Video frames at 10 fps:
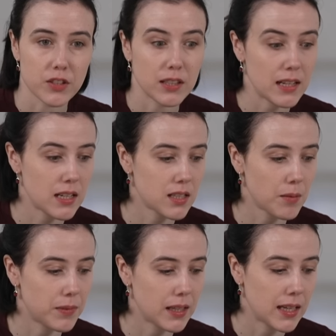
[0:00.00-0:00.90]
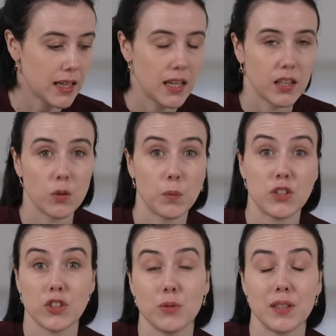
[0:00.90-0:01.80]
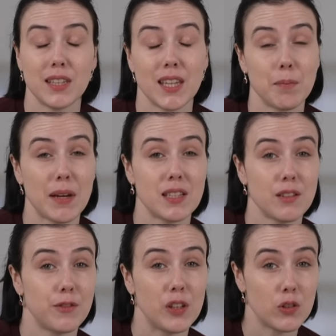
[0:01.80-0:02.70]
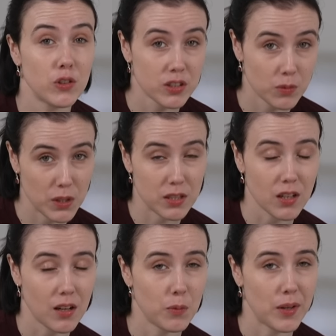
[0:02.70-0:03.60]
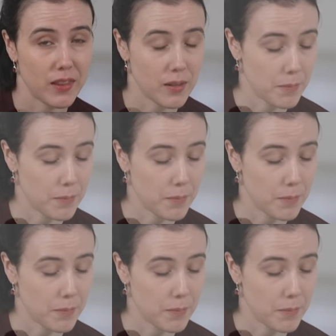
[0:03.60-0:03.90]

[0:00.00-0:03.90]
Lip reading: So that is something that we do in the Amazing Feet course. We start with